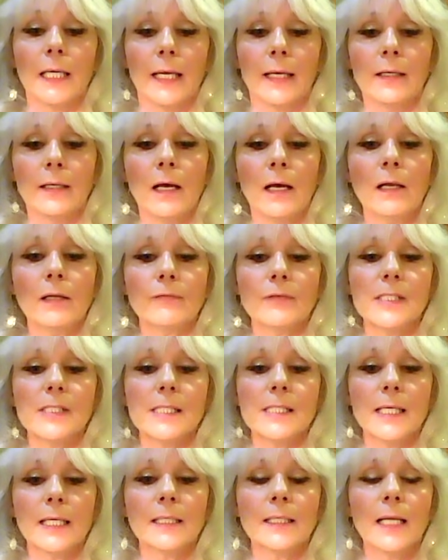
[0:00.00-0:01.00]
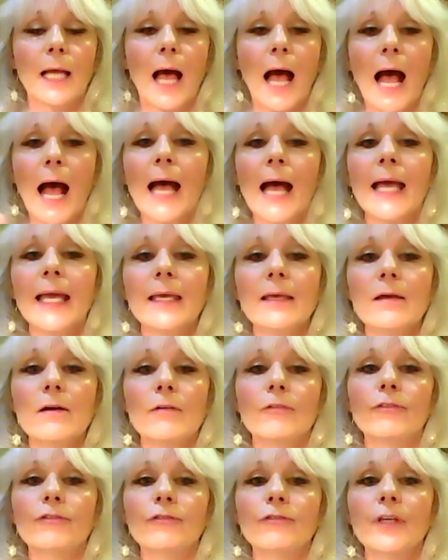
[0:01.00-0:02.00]
And then all of a sudden, I
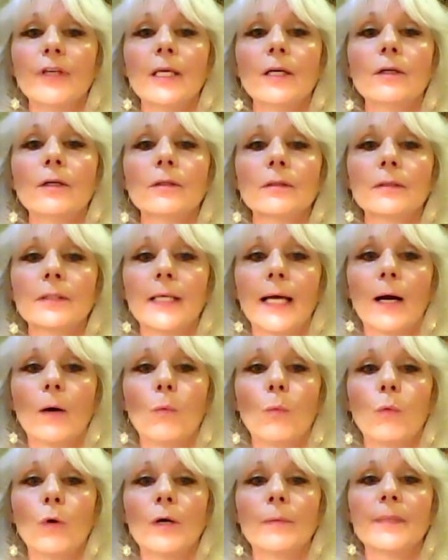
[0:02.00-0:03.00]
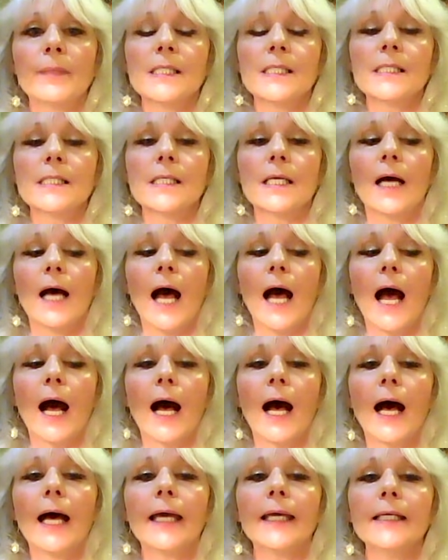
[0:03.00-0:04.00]
feel that woman's
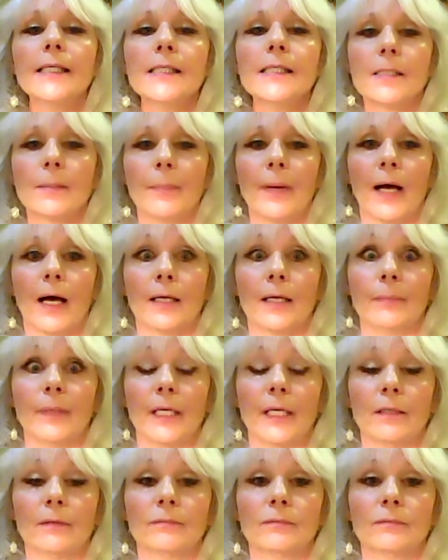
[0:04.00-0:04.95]
eyes upon me.